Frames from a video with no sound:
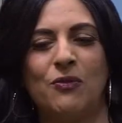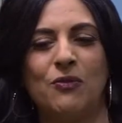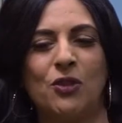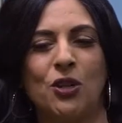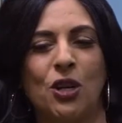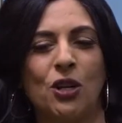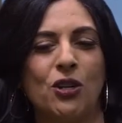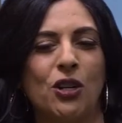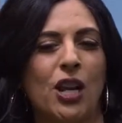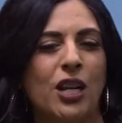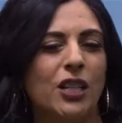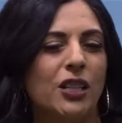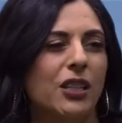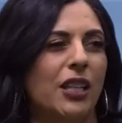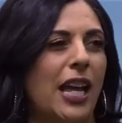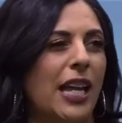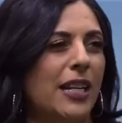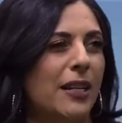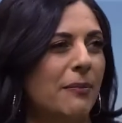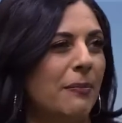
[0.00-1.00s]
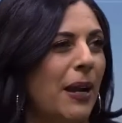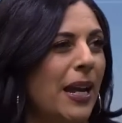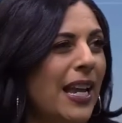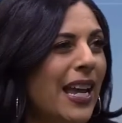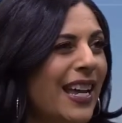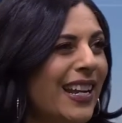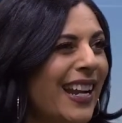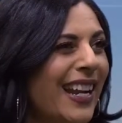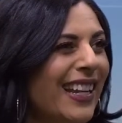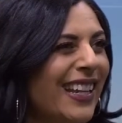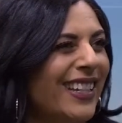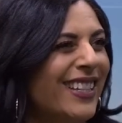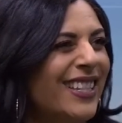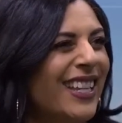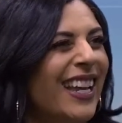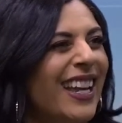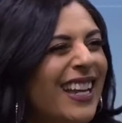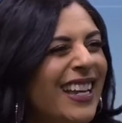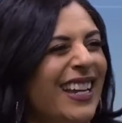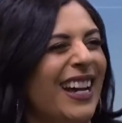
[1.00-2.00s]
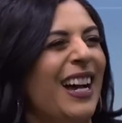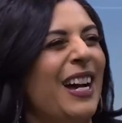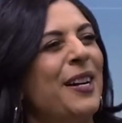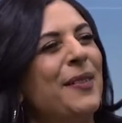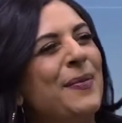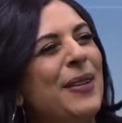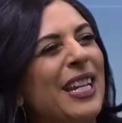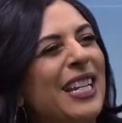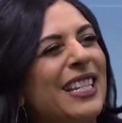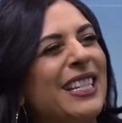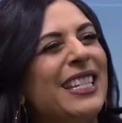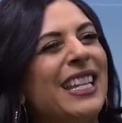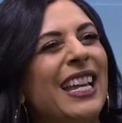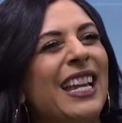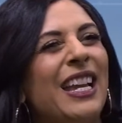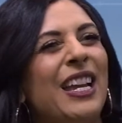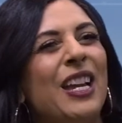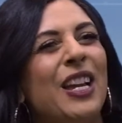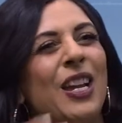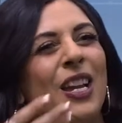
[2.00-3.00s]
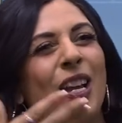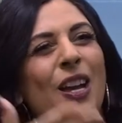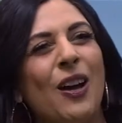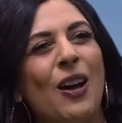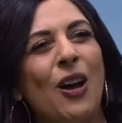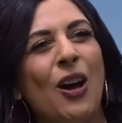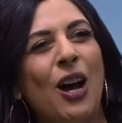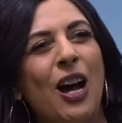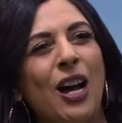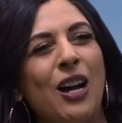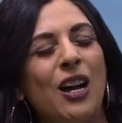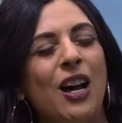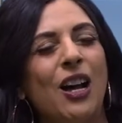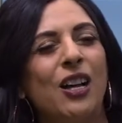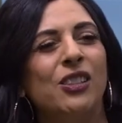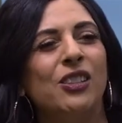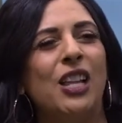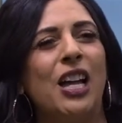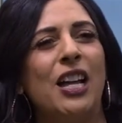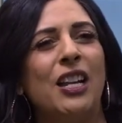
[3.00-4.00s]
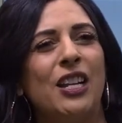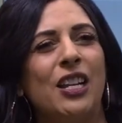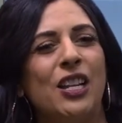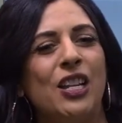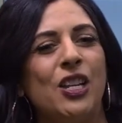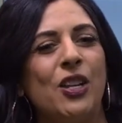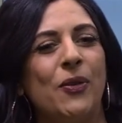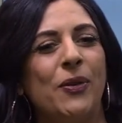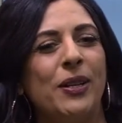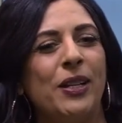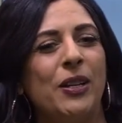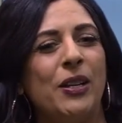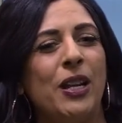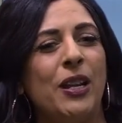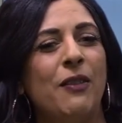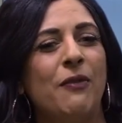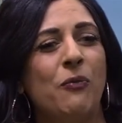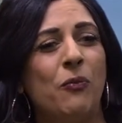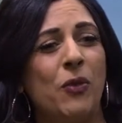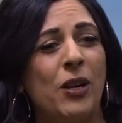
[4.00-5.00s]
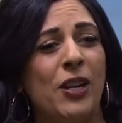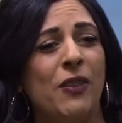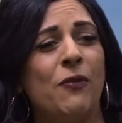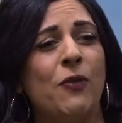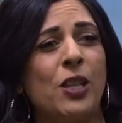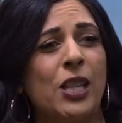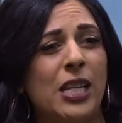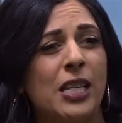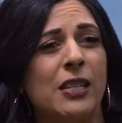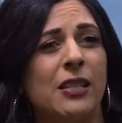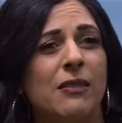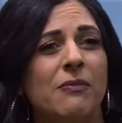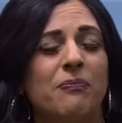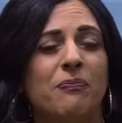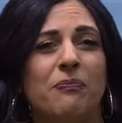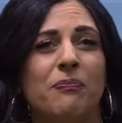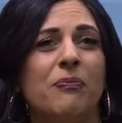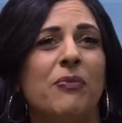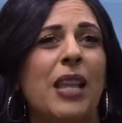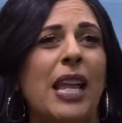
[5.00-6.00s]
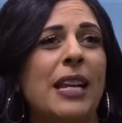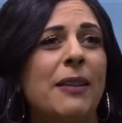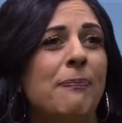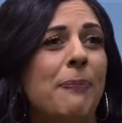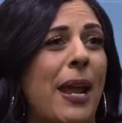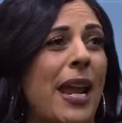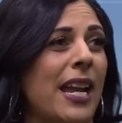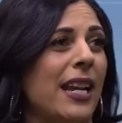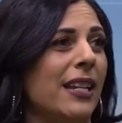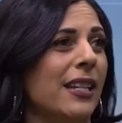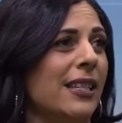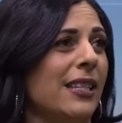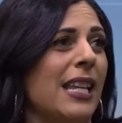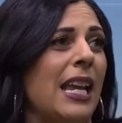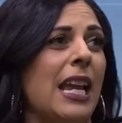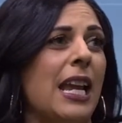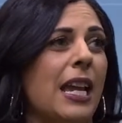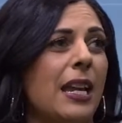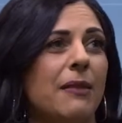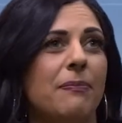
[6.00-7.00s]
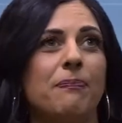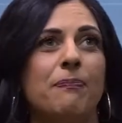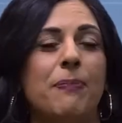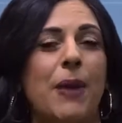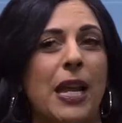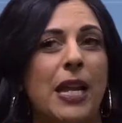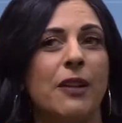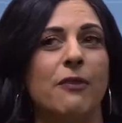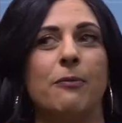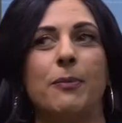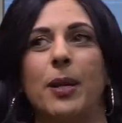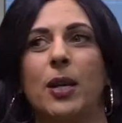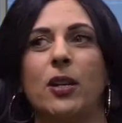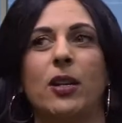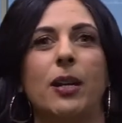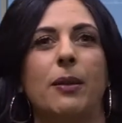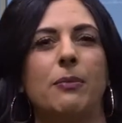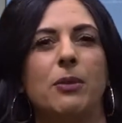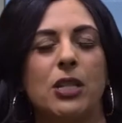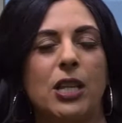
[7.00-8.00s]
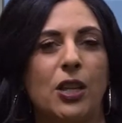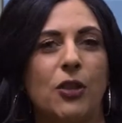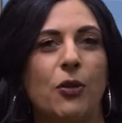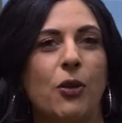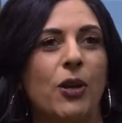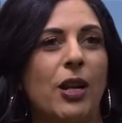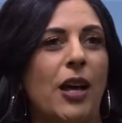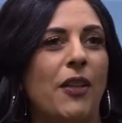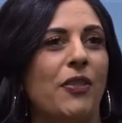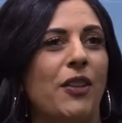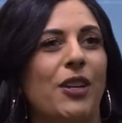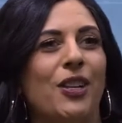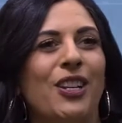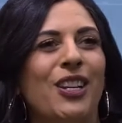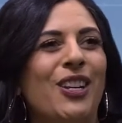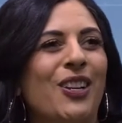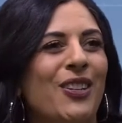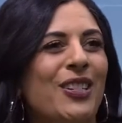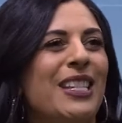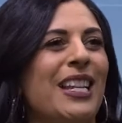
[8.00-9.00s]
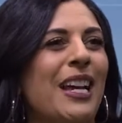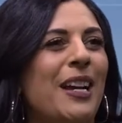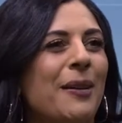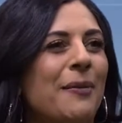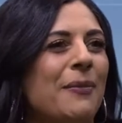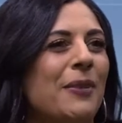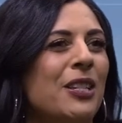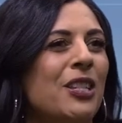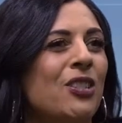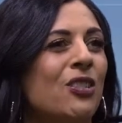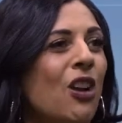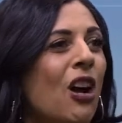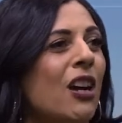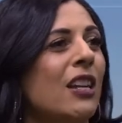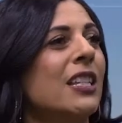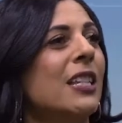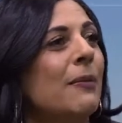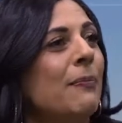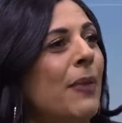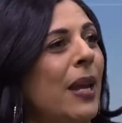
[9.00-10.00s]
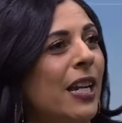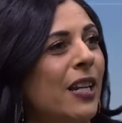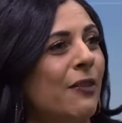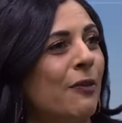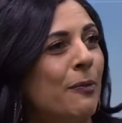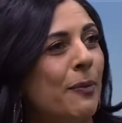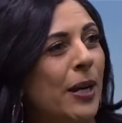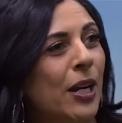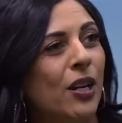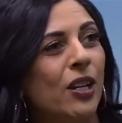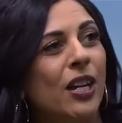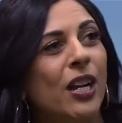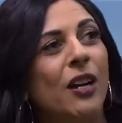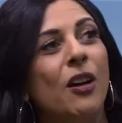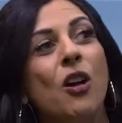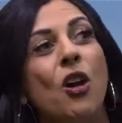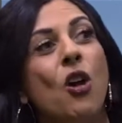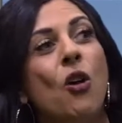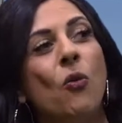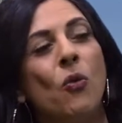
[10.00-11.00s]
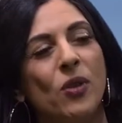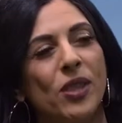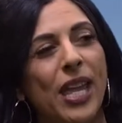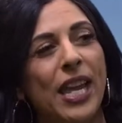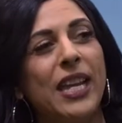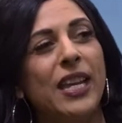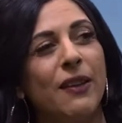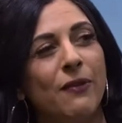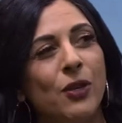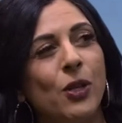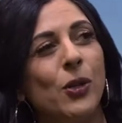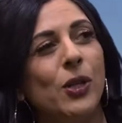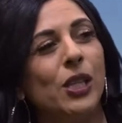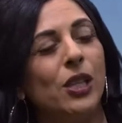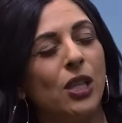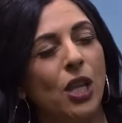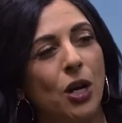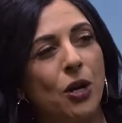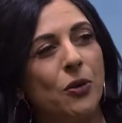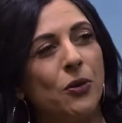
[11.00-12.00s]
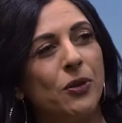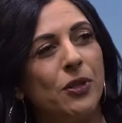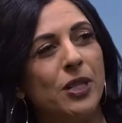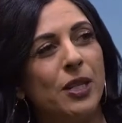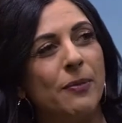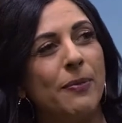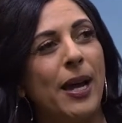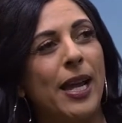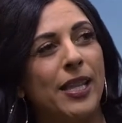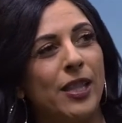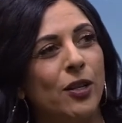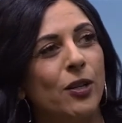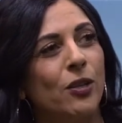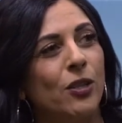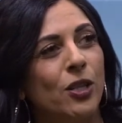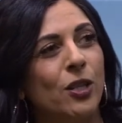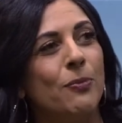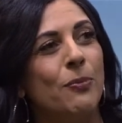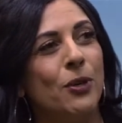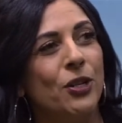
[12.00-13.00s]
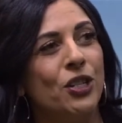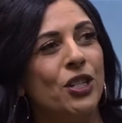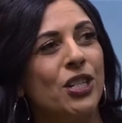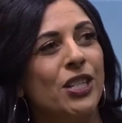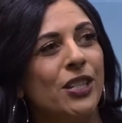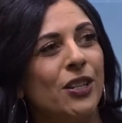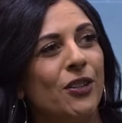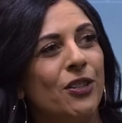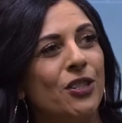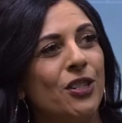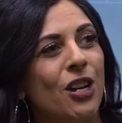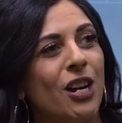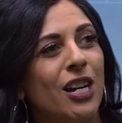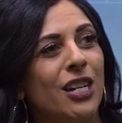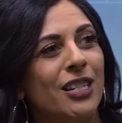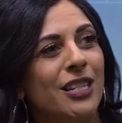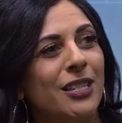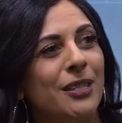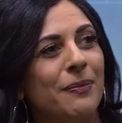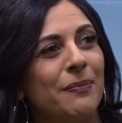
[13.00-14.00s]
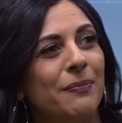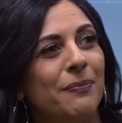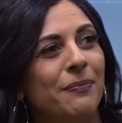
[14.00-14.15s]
turned on the light in my head, I guess, is a lot, for these like banks, say Bank of America, I'm just going to throw it out there, stocks in Bank of America. Will they give you a loan to purchase their stocks?